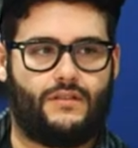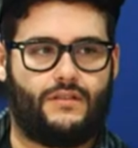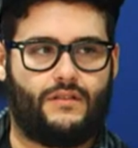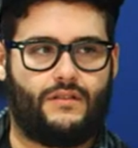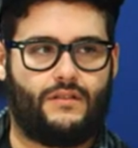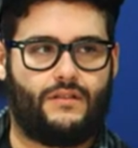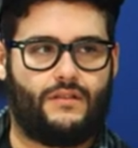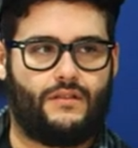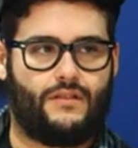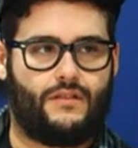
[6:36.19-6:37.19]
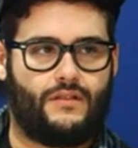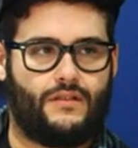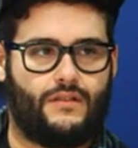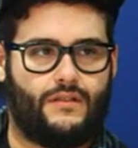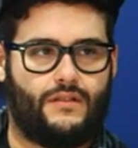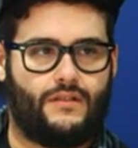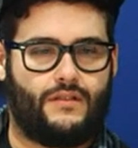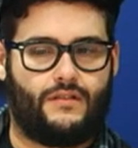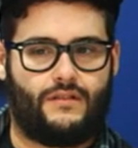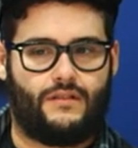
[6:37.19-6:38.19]

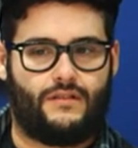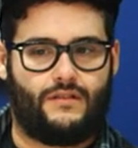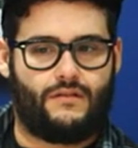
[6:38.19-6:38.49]
The person shown says nothing.